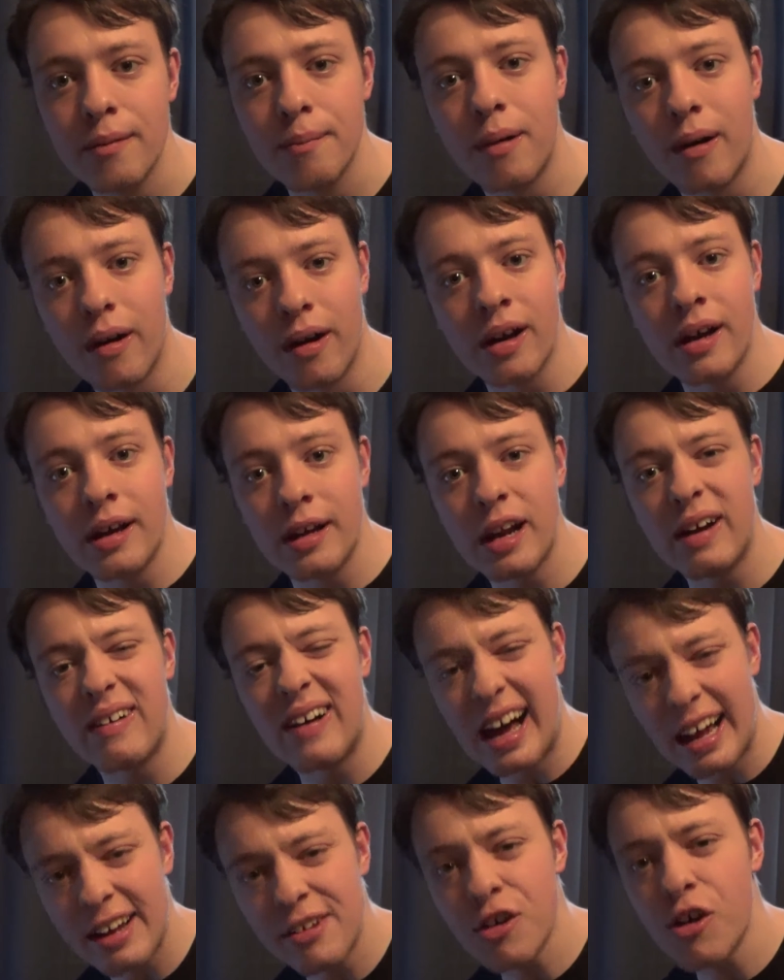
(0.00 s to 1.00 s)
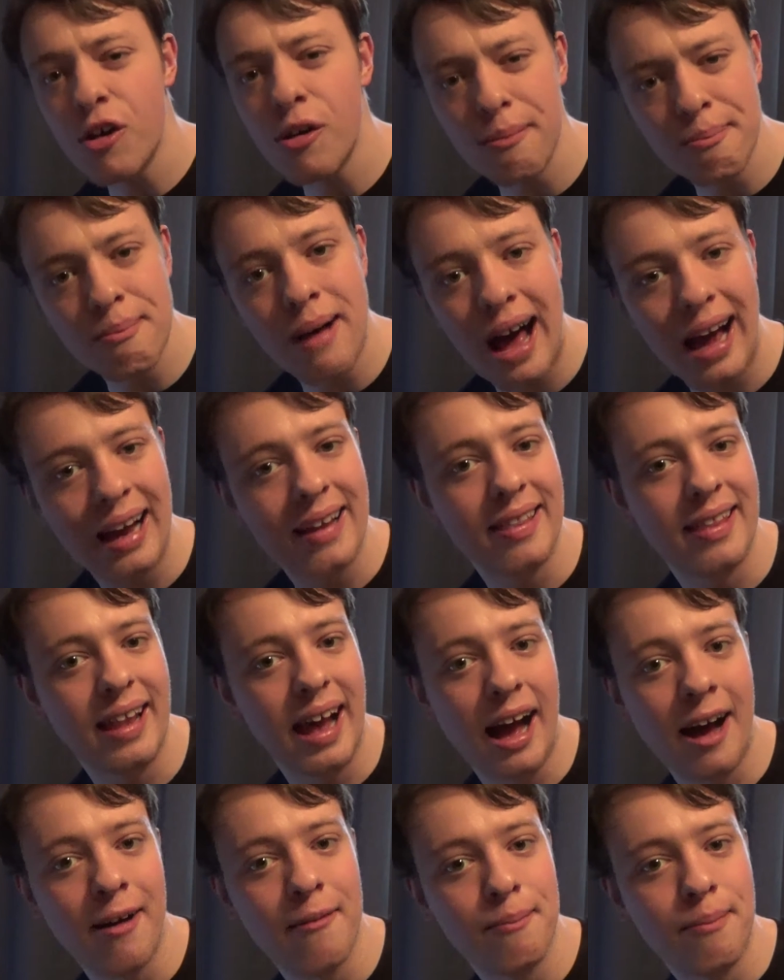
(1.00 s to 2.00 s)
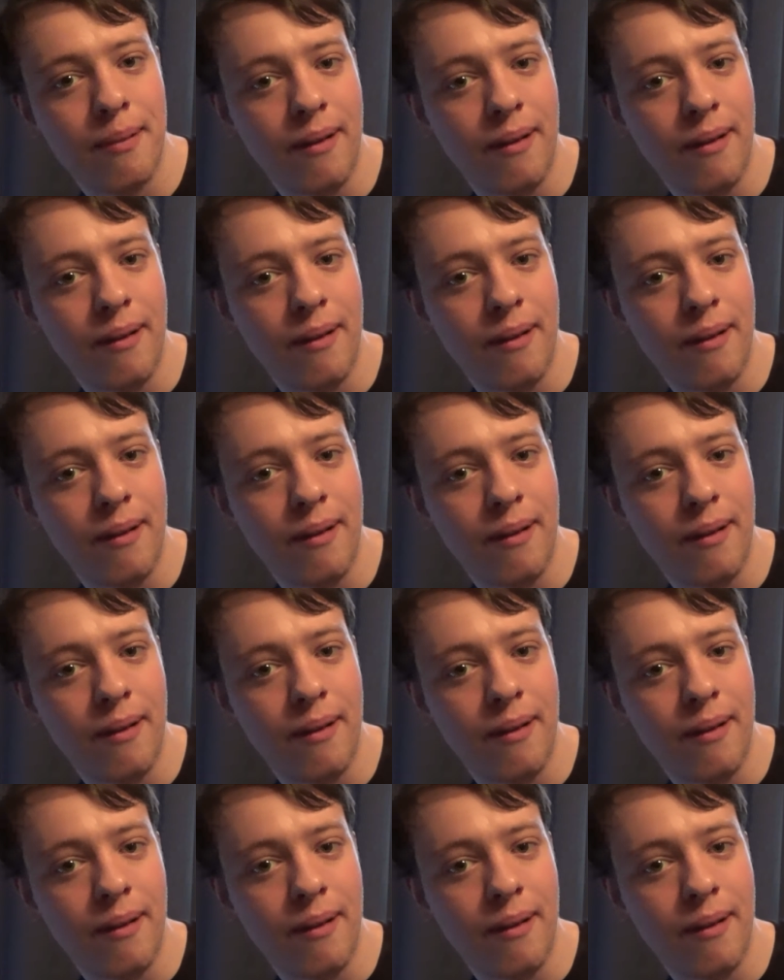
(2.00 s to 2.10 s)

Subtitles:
But you know, I don't mind that.